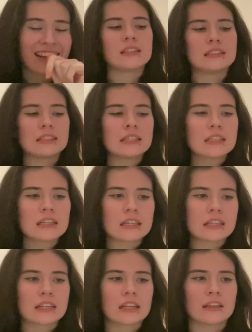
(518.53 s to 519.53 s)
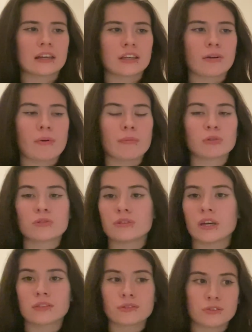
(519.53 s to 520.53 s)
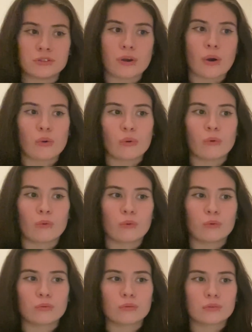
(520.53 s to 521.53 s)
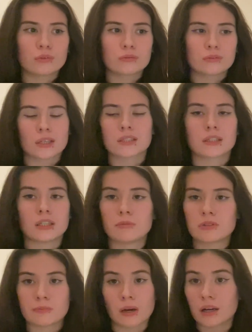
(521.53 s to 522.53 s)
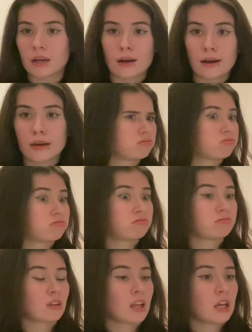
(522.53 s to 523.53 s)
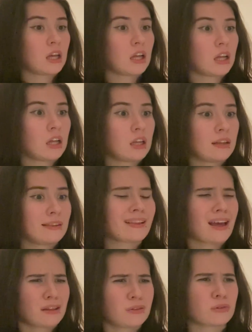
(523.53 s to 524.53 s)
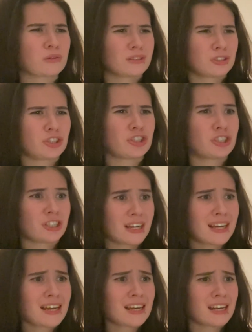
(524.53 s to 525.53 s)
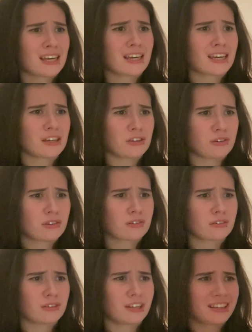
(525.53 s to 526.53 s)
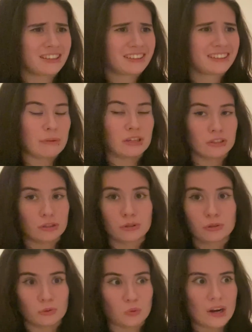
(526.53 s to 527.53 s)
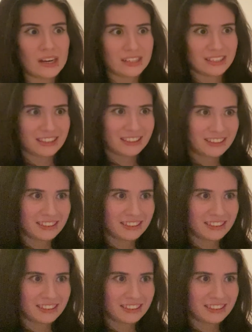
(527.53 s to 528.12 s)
Did he think that like Yamamoto doesn't know Sasakibu's Bankai? That looks shitty good. In a good way.